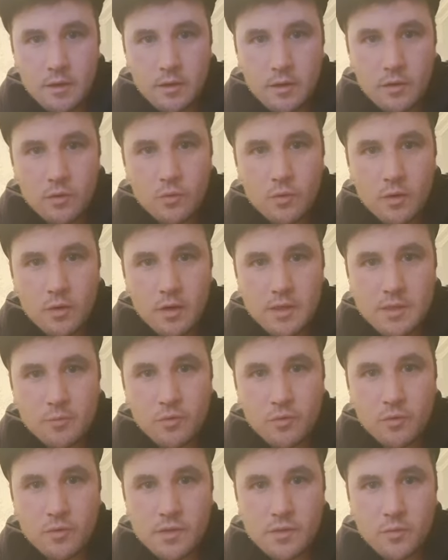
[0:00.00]
lure as
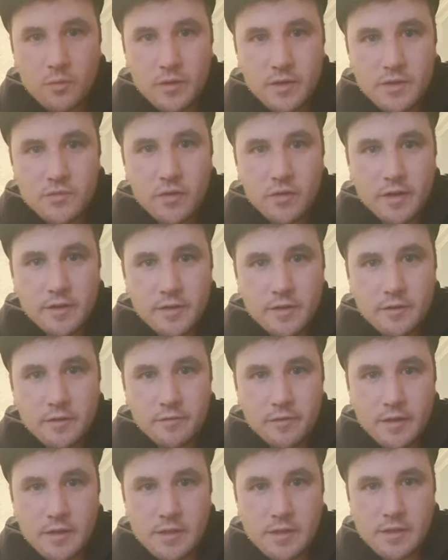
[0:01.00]
opposed to one that's right in your
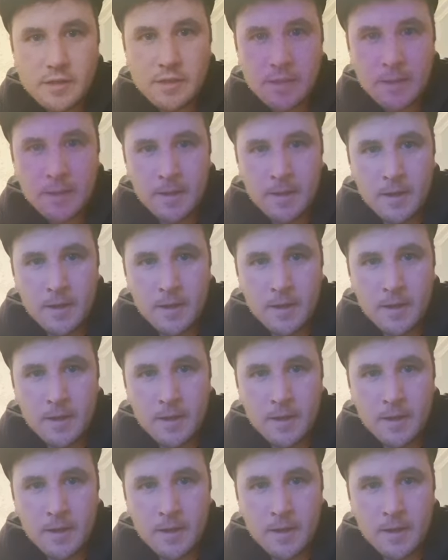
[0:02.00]
face.